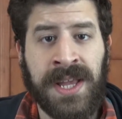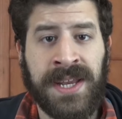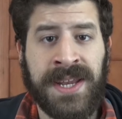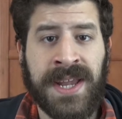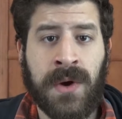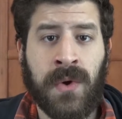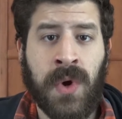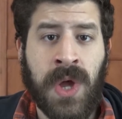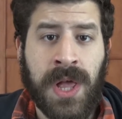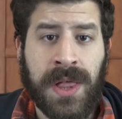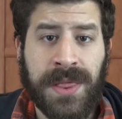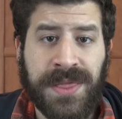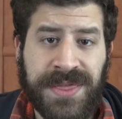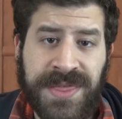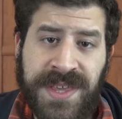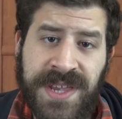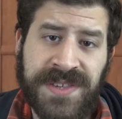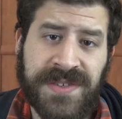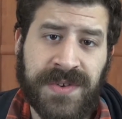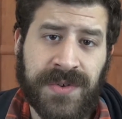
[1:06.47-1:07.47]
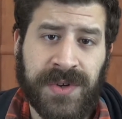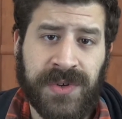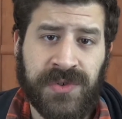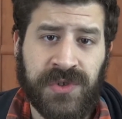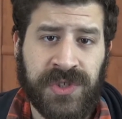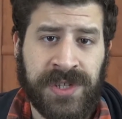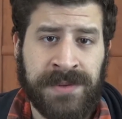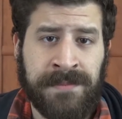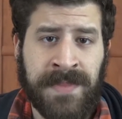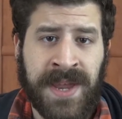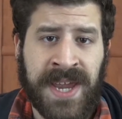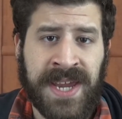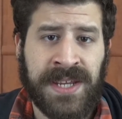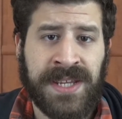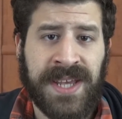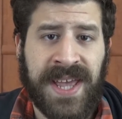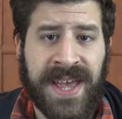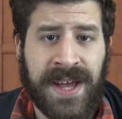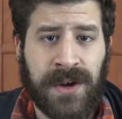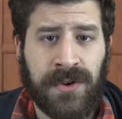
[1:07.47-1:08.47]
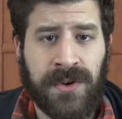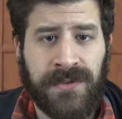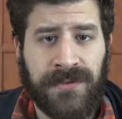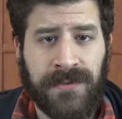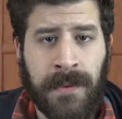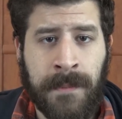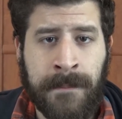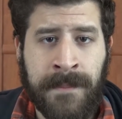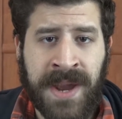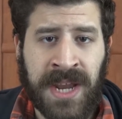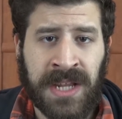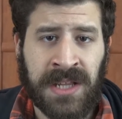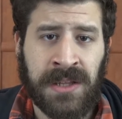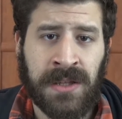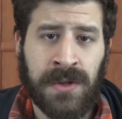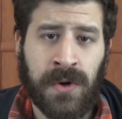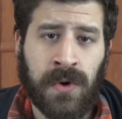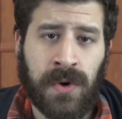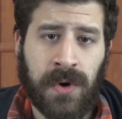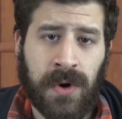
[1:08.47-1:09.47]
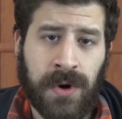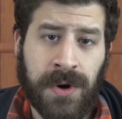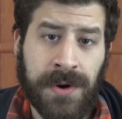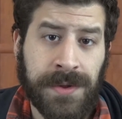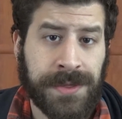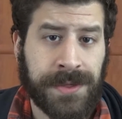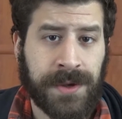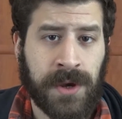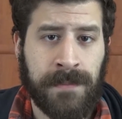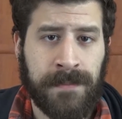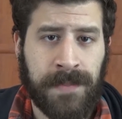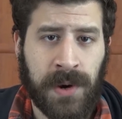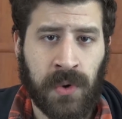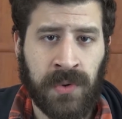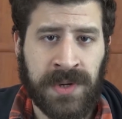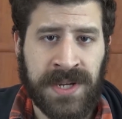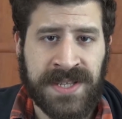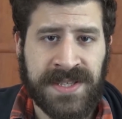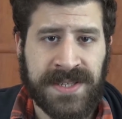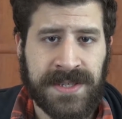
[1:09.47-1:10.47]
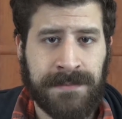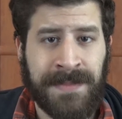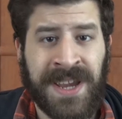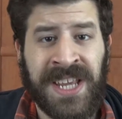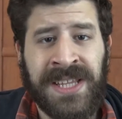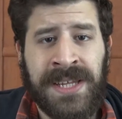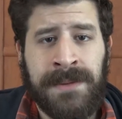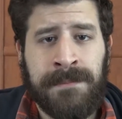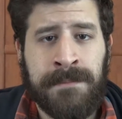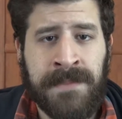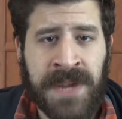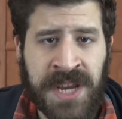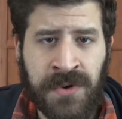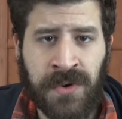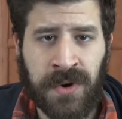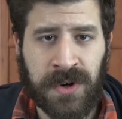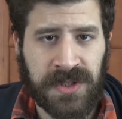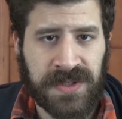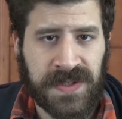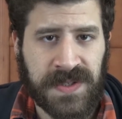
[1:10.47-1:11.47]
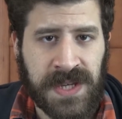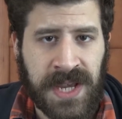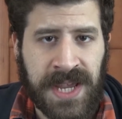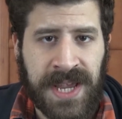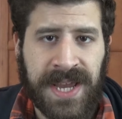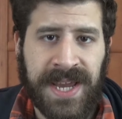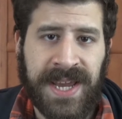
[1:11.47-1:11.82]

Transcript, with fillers: Now, these are usually made out of metal or earth components, mainly minerals,